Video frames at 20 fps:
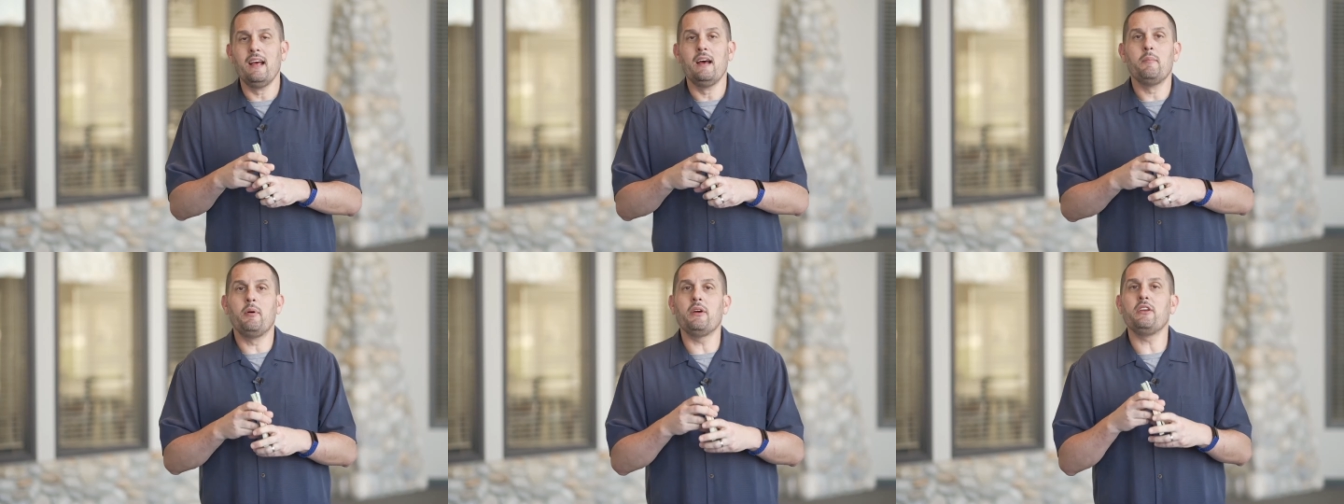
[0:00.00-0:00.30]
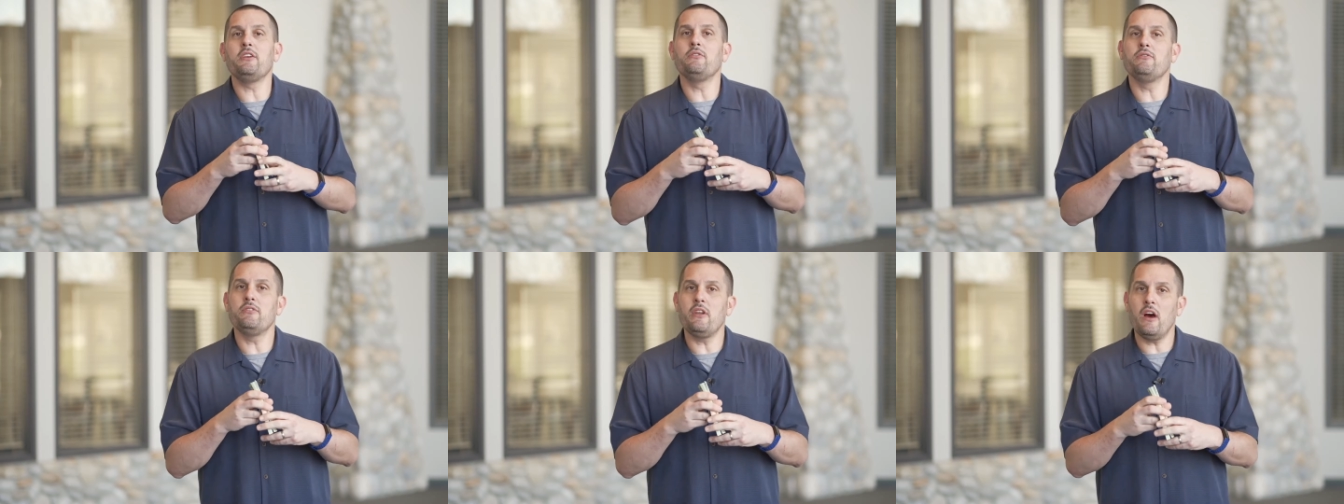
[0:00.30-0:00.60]
but
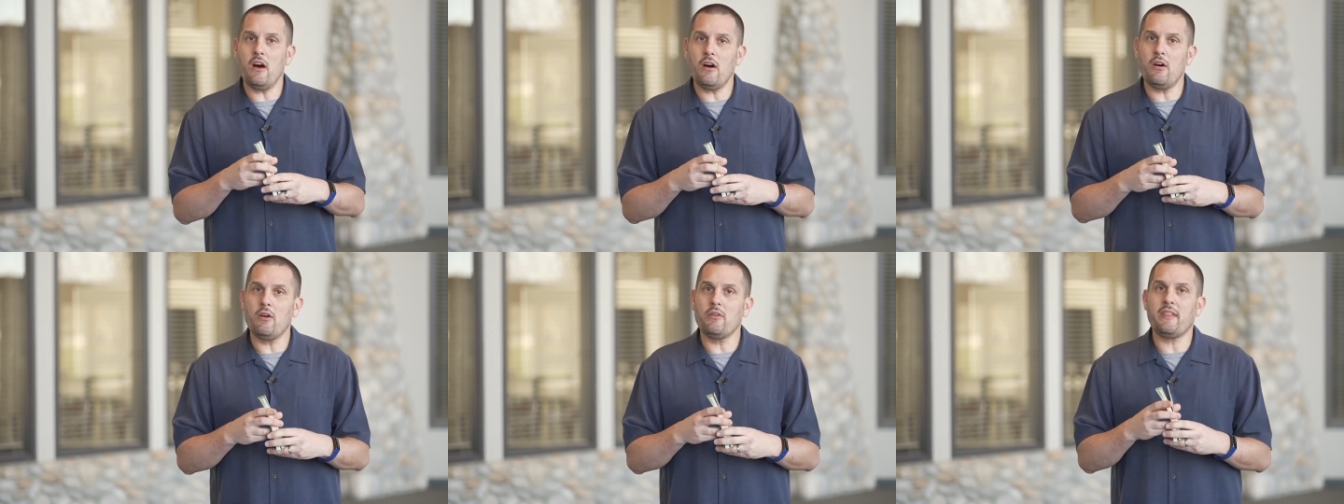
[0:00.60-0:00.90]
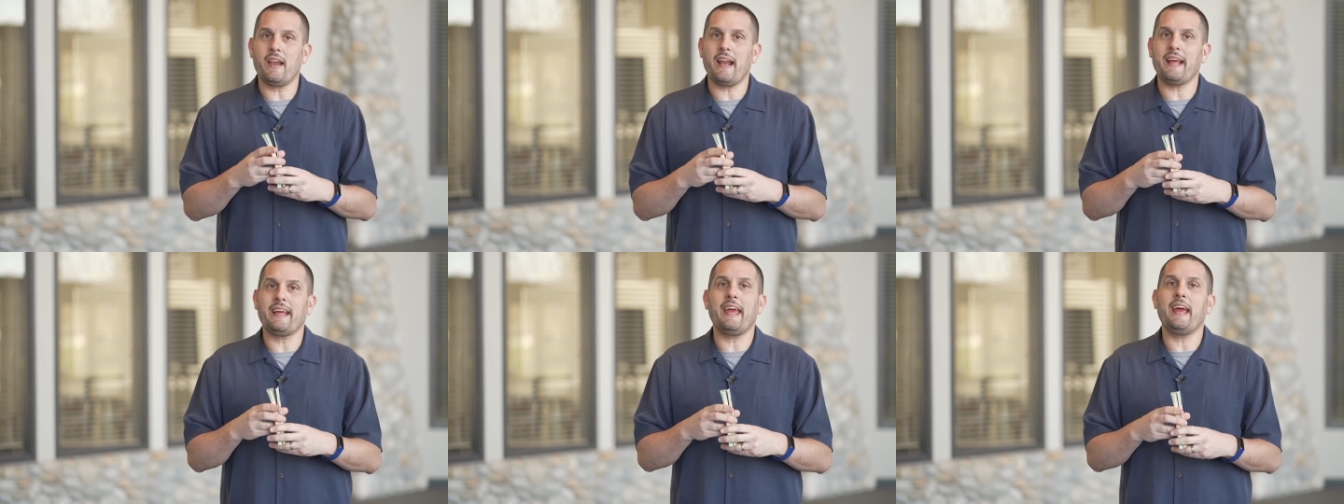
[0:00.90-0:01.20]
you know
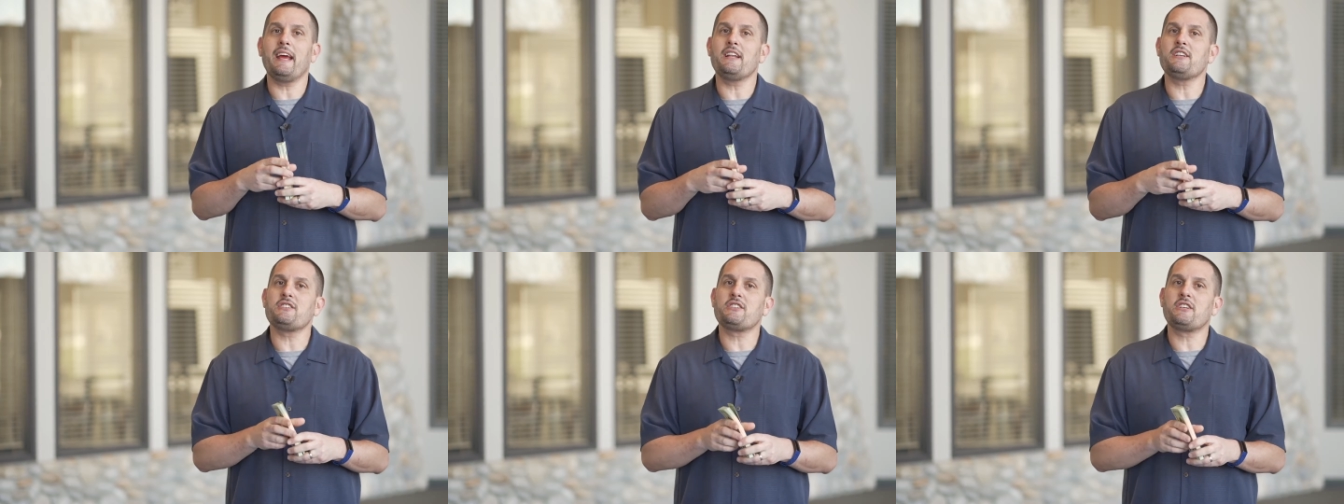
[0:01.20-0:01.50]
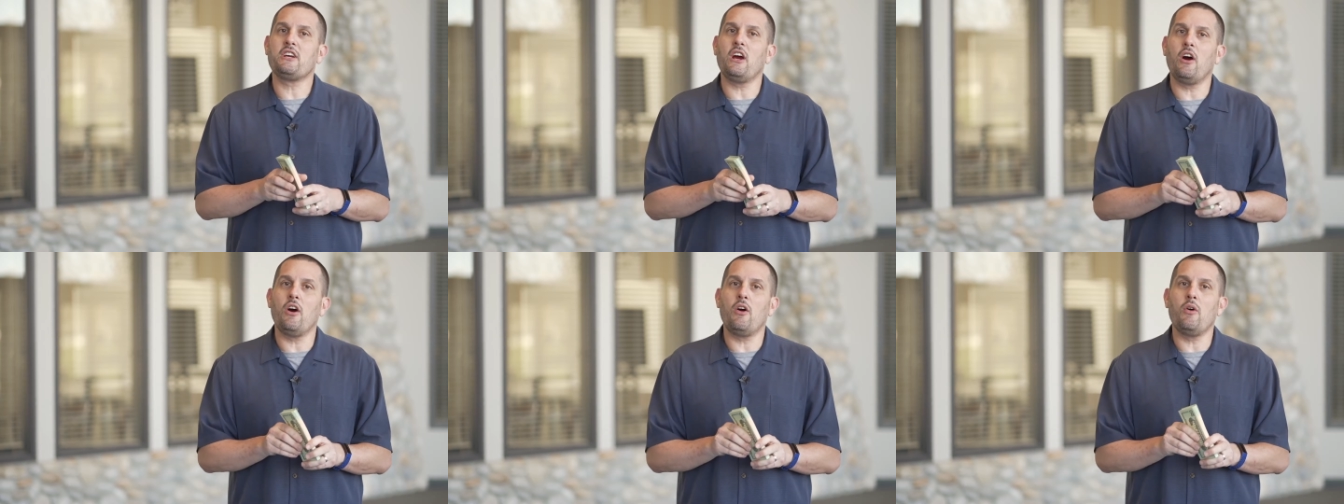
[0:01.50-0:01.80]
that I can't just
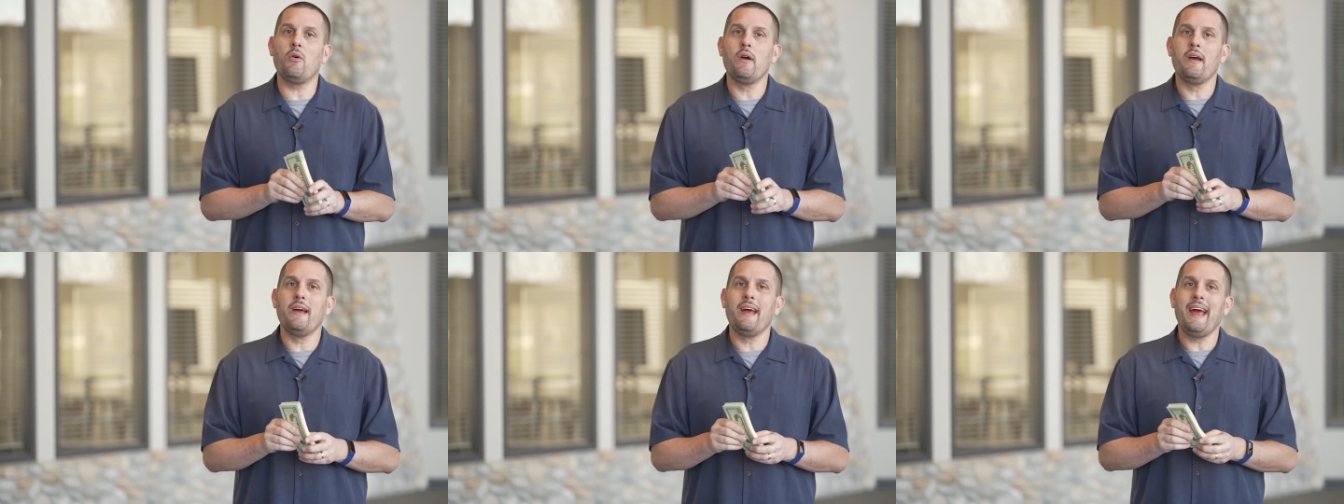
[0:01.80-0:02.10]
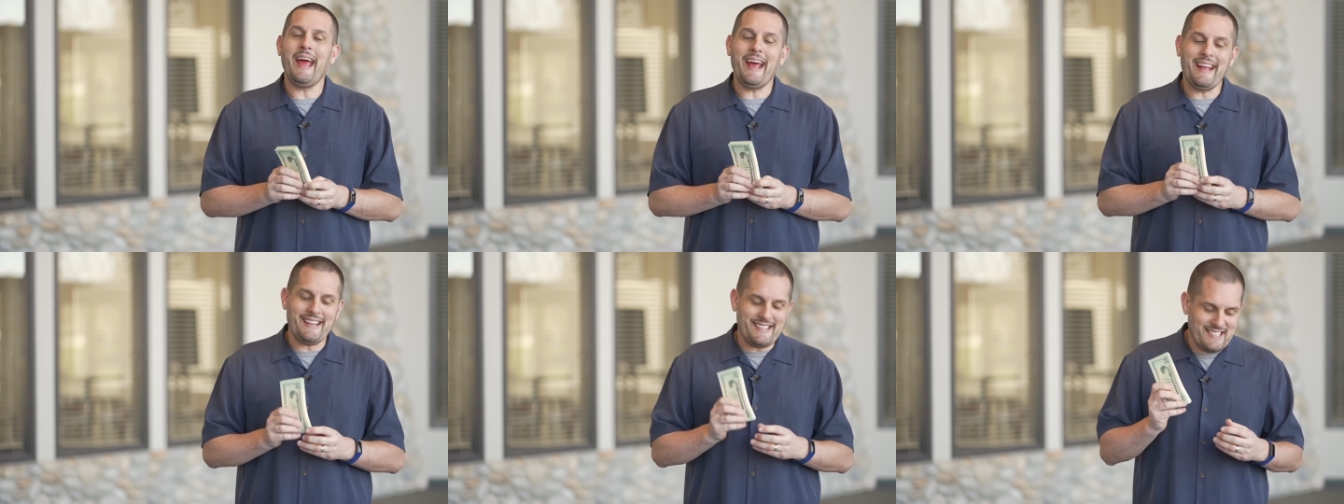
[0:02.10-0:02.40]
go
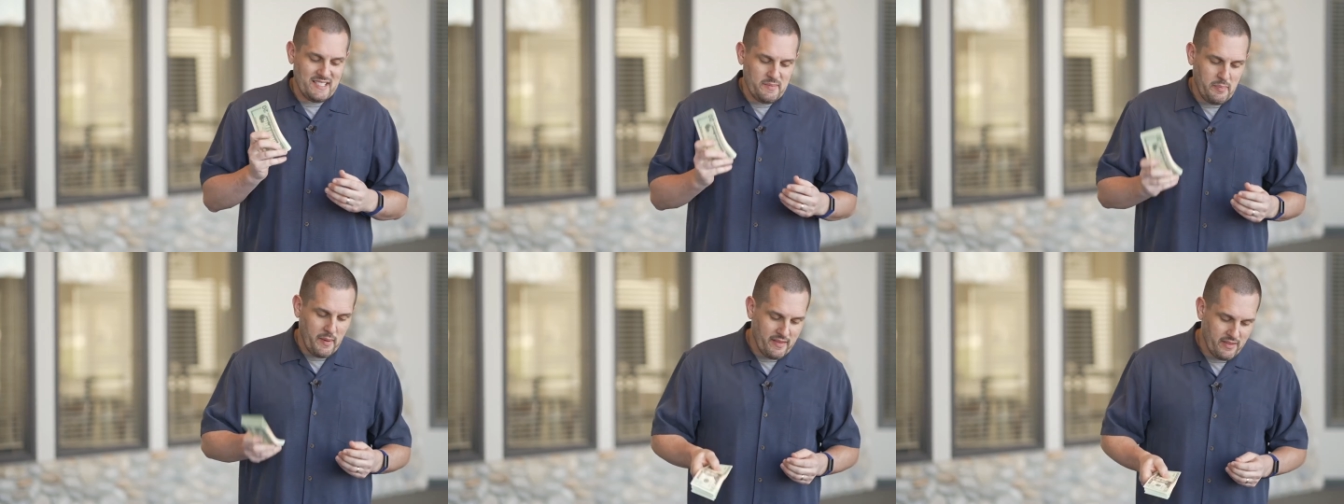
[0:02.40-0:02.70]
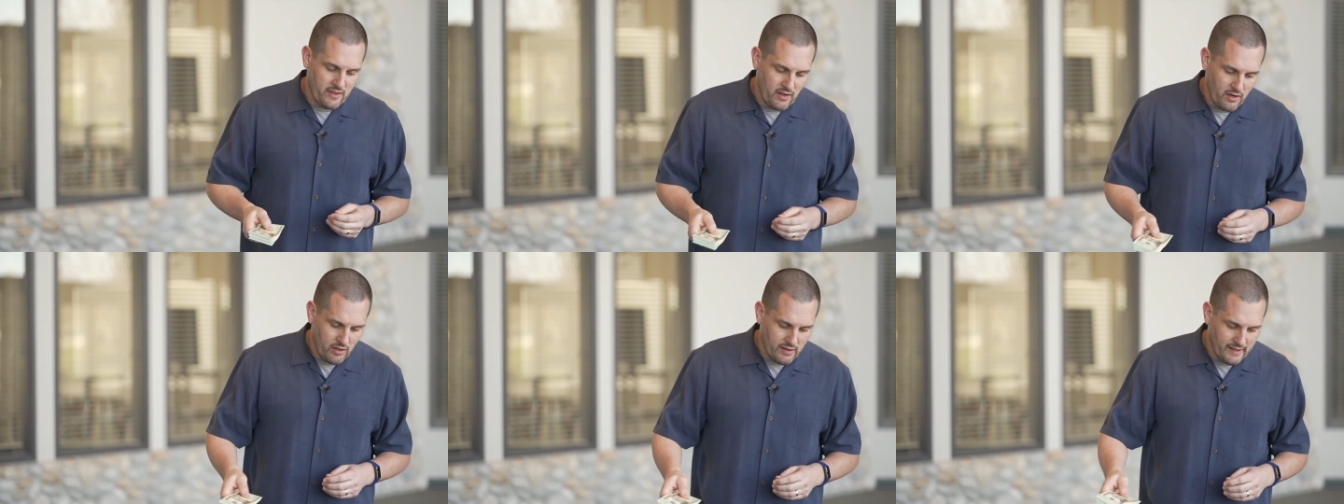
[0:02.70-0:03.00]
and
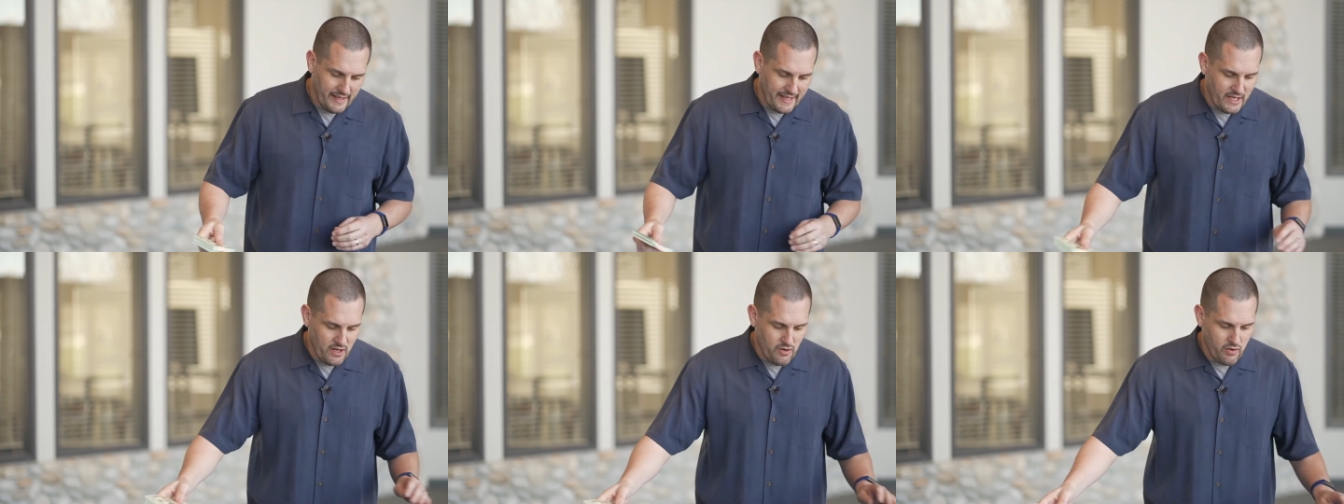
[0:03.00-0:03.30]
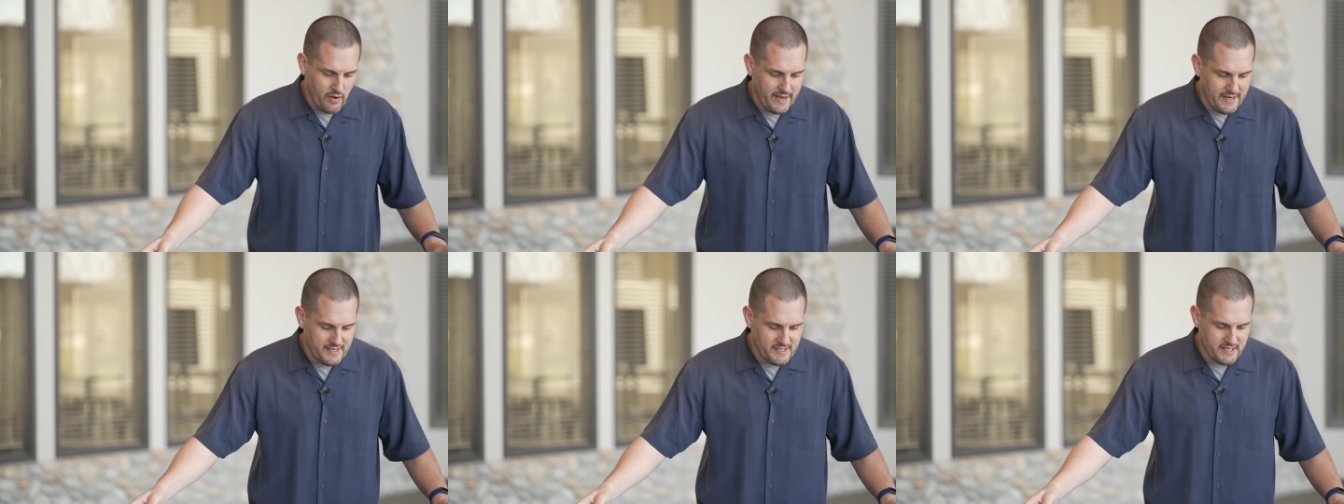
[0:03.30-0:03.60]
spend it all like
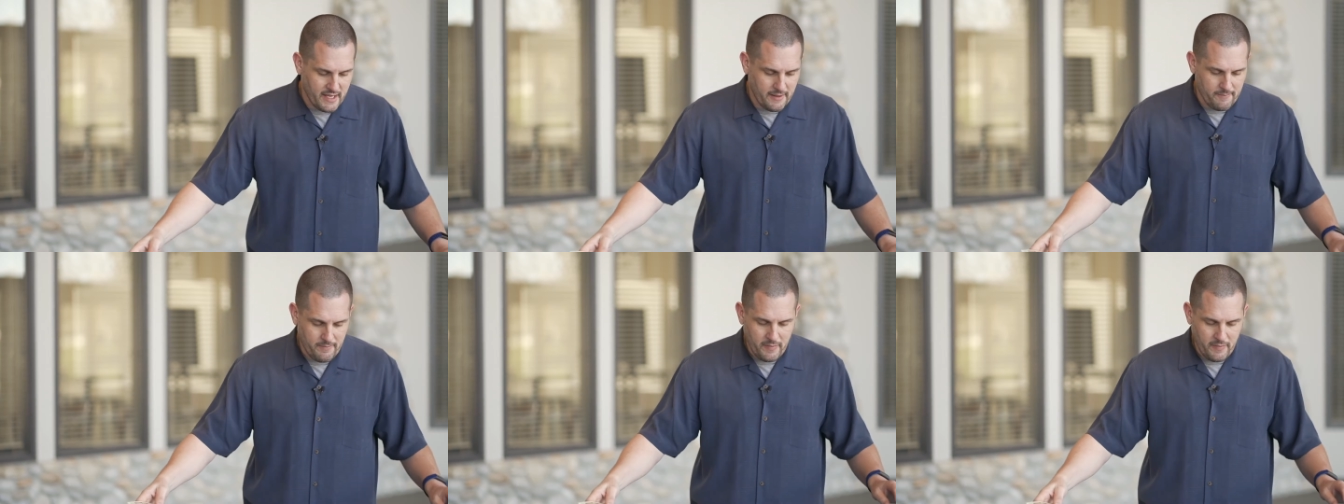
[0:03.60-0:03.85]
crazy.